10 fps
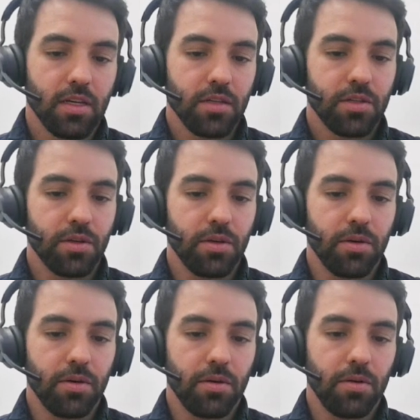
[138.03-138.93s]

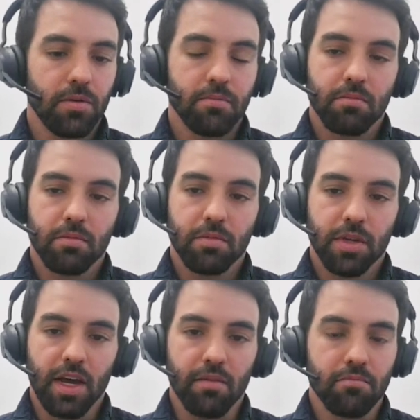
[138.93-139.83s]
So
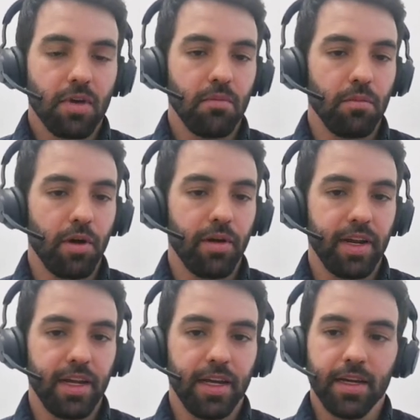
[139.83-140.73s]
yeah, I'm
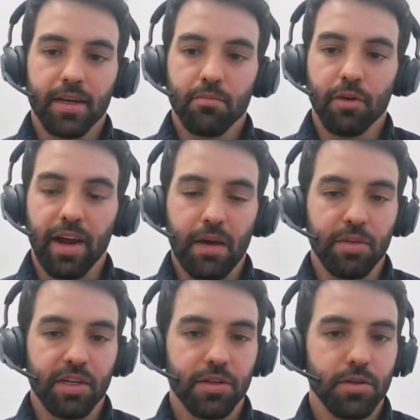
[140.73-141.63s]
very
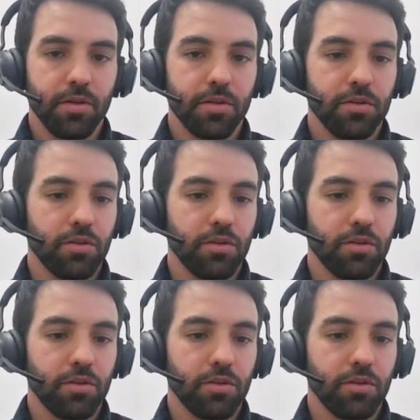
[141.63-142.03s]
happy to